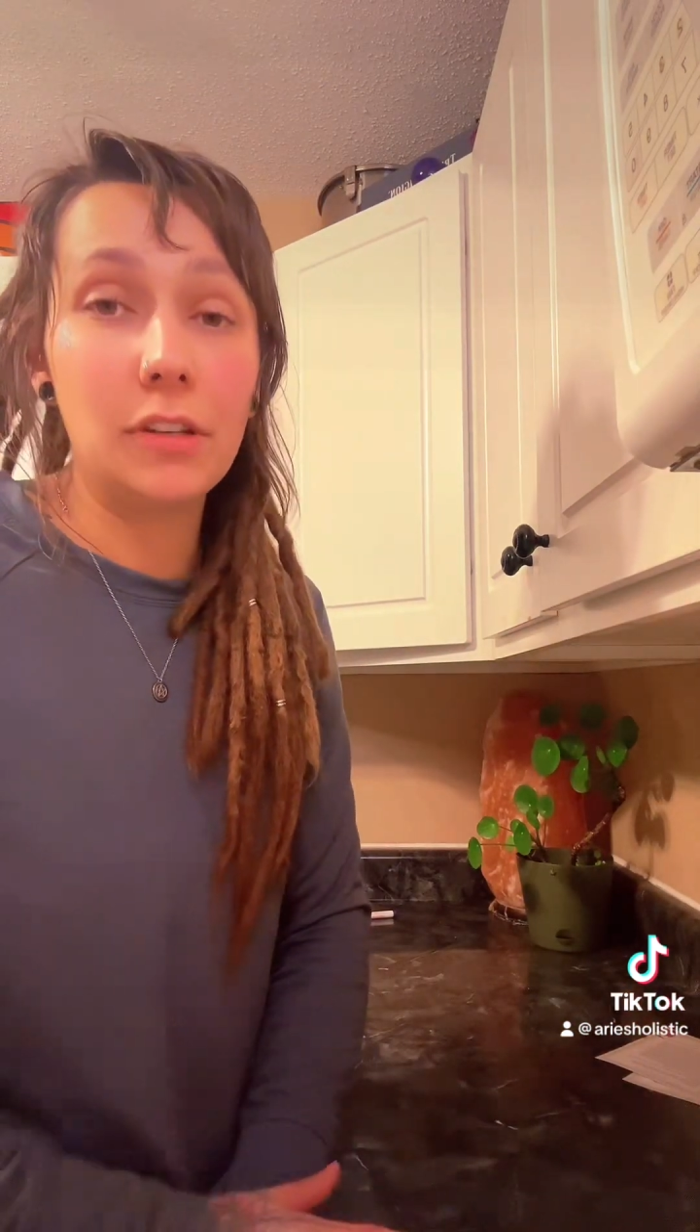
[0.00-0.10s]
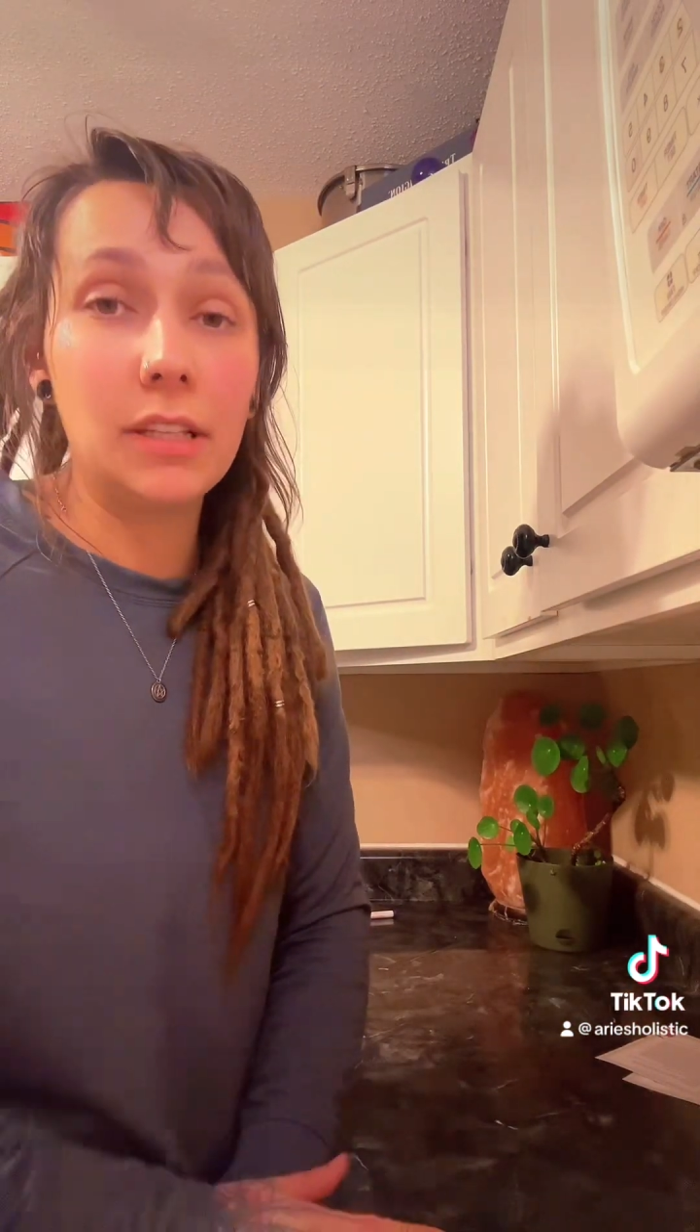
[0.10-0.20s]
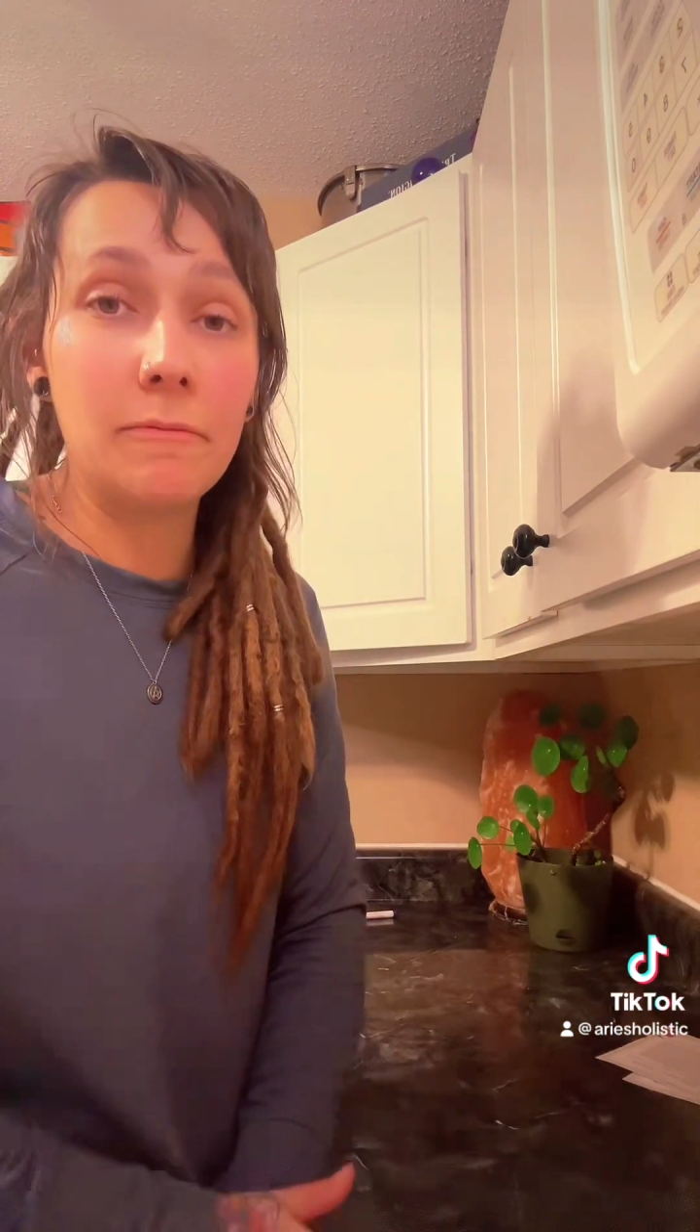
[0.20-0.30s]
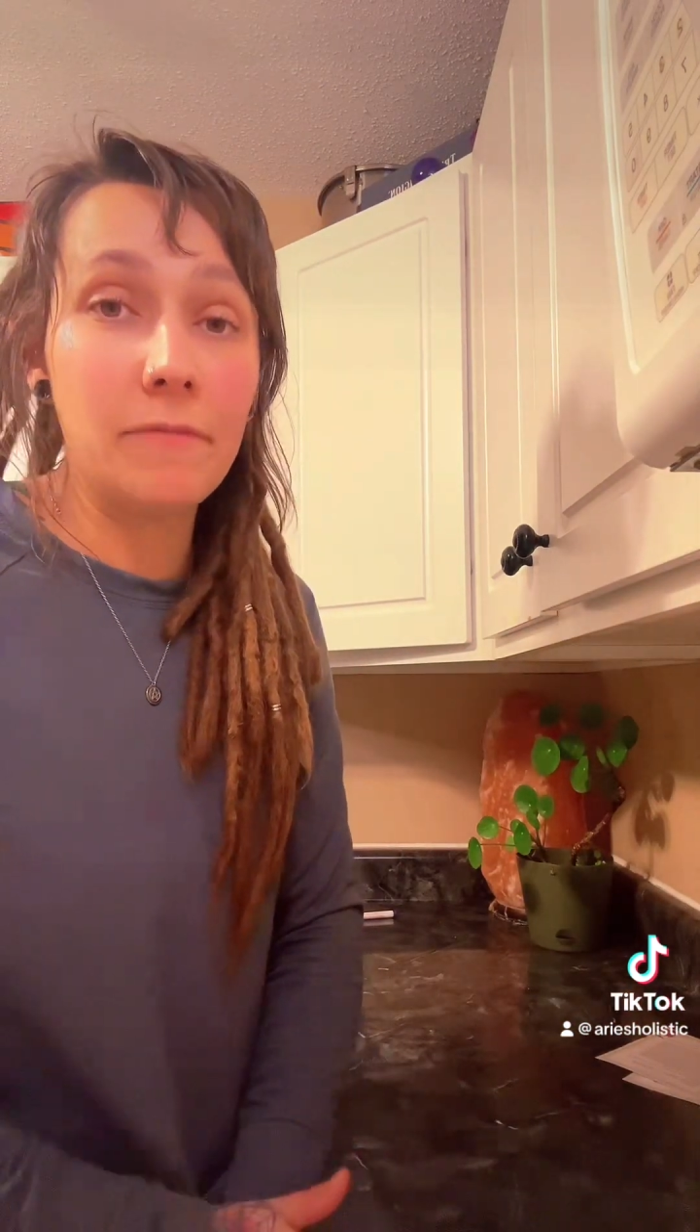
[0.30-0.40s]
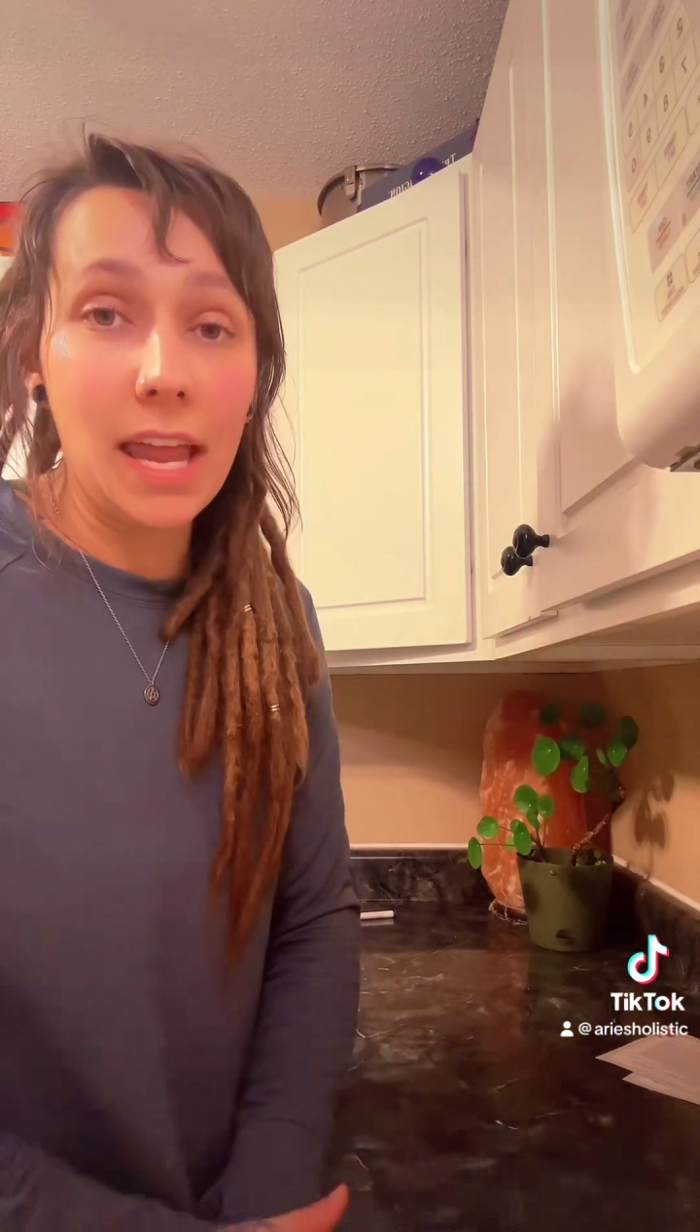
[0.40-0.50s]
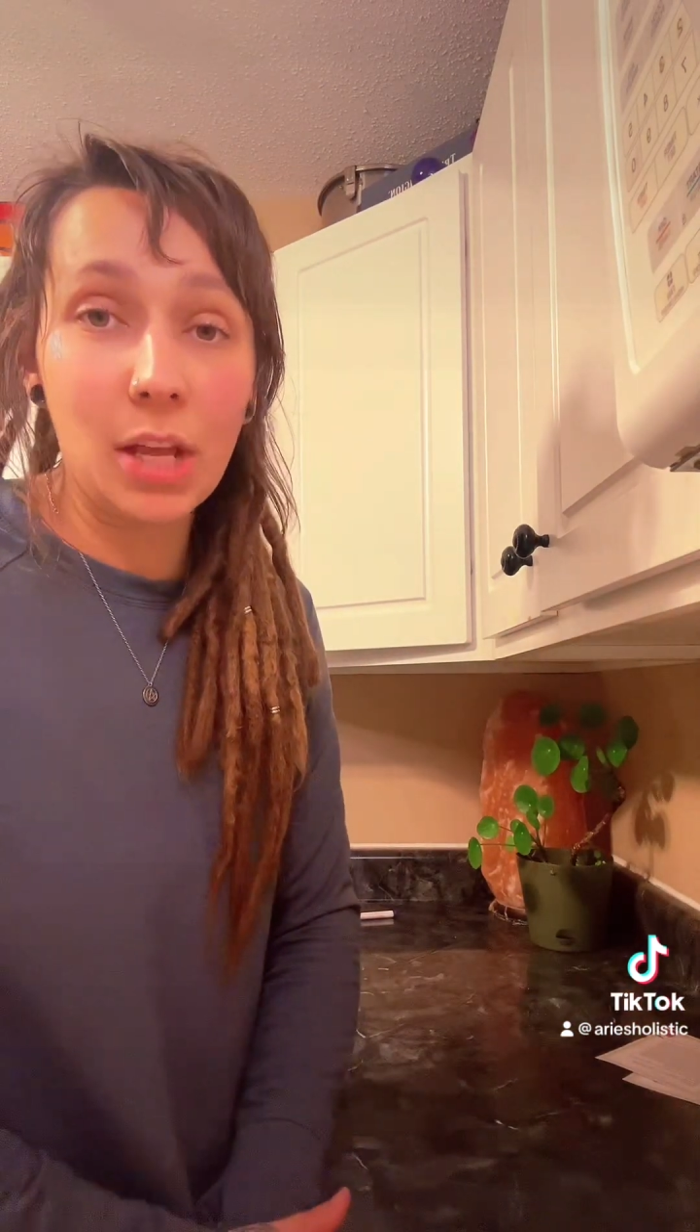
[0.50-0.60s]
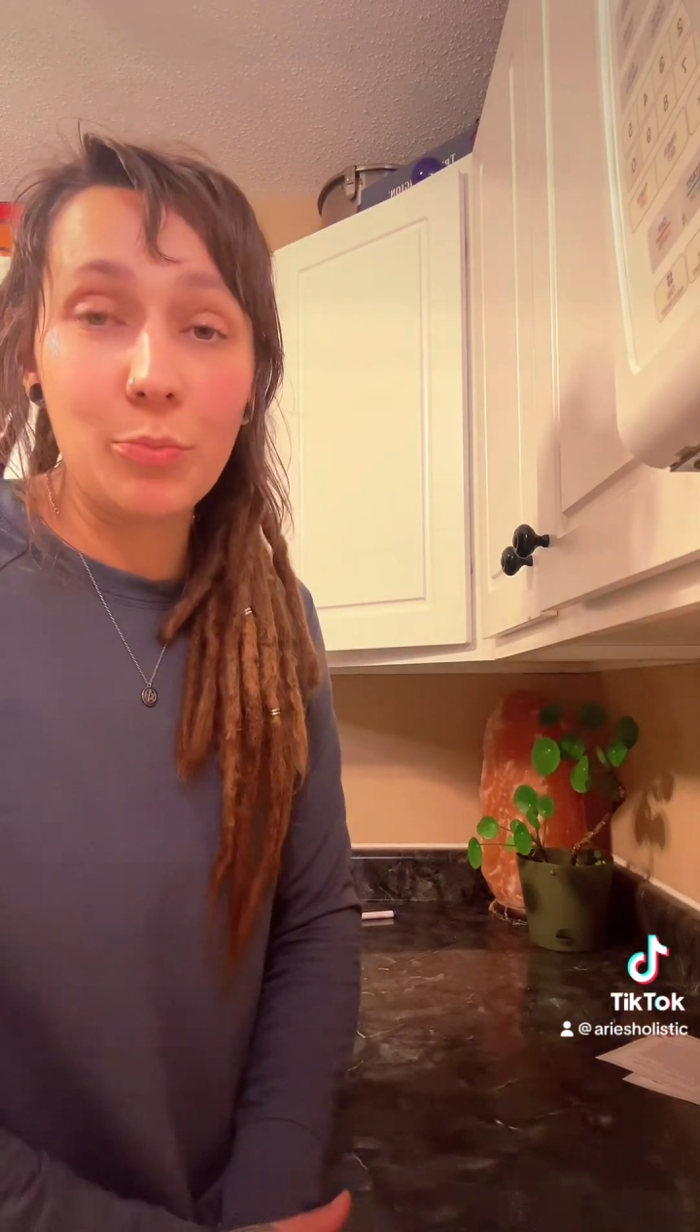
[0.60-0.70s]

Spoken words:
lymphatic